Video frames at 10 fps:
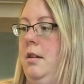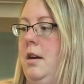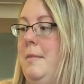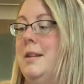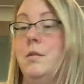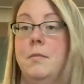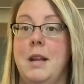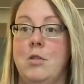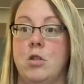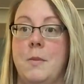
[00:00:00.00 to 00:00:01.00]
it's from
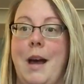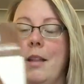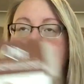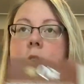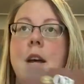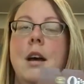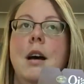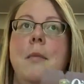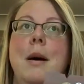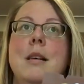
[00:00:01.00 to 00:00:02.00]
Nature's Path.
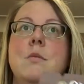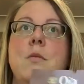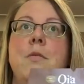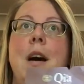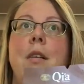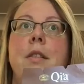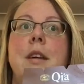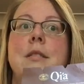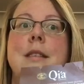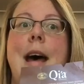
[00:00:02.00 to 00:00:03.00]
My husband found
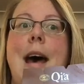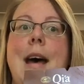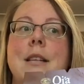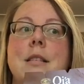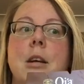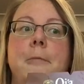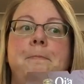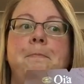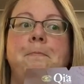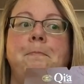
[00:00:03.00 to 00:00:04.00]
this at,
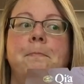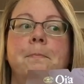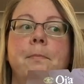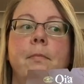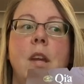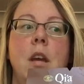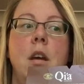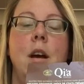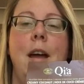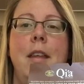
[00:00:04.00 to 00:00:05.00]

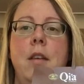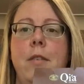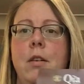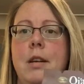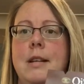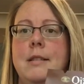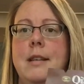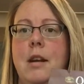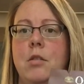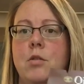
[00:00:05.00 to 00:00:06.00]
I think he found it at
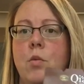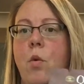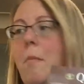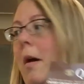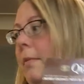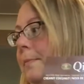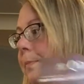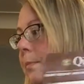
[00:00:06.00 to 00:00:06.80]
Sayers or Walmart.